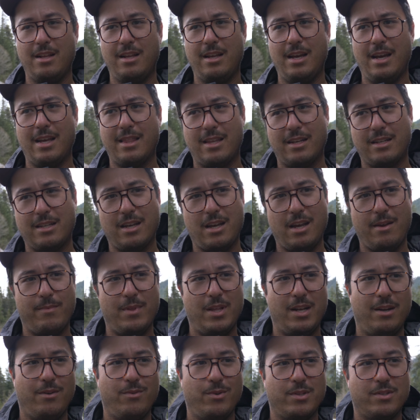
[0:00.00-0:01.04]
at the time
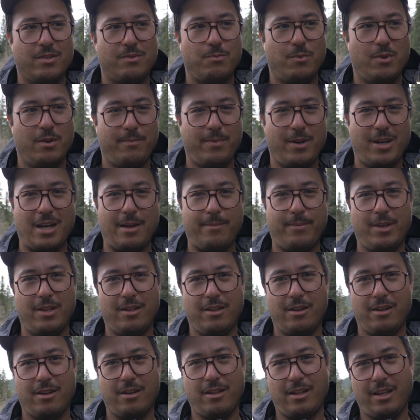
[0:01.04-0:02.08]
that it was more
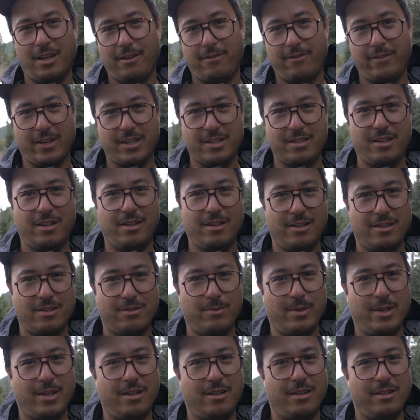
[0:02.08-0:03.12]
popular, like fixed gear as
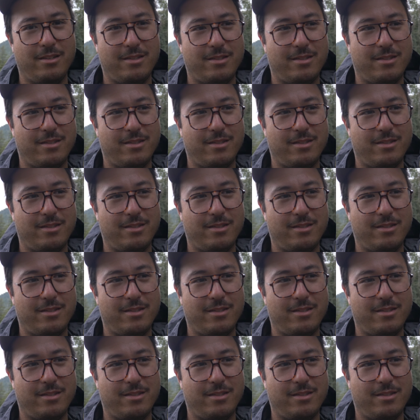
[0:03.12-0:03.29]
well.